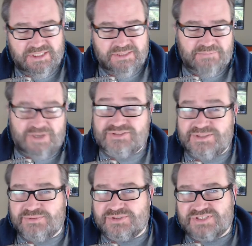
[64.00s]
mostly
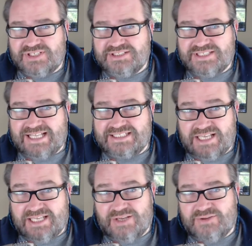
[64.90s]
because
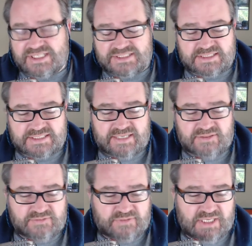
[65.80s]
I know that's the sound
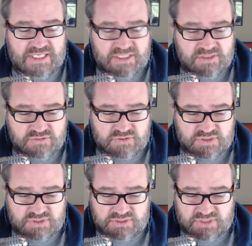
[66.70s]
of highly
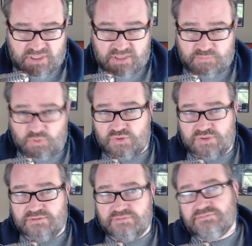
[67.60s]
nutritious cardboard.
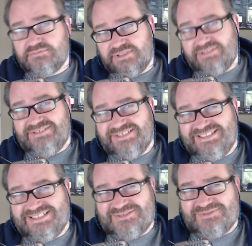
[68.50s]

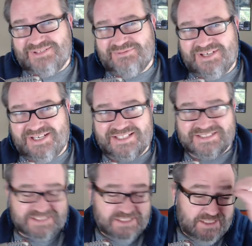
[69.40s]
That's really where it is.
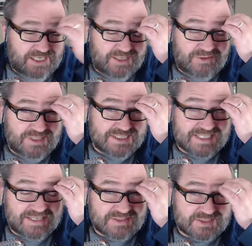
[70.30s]
I know they
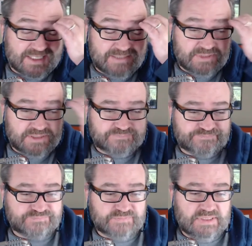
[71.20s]
sound the same now.
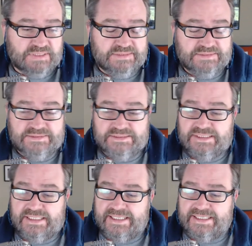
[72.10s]

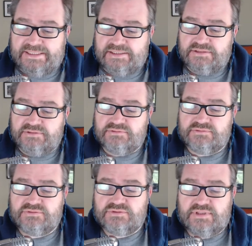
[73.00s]
I
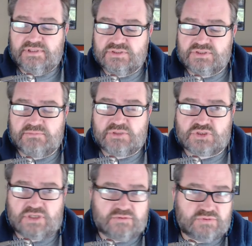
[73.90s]
think it's going to be a
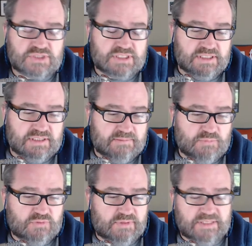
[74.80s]
struggle today. I'm
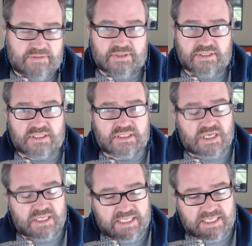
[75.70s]
already thinking,
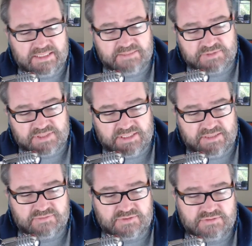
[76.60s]
God, I hate the
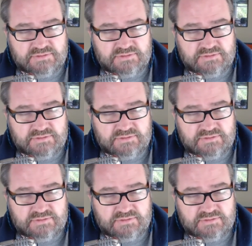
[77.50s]
potatoes.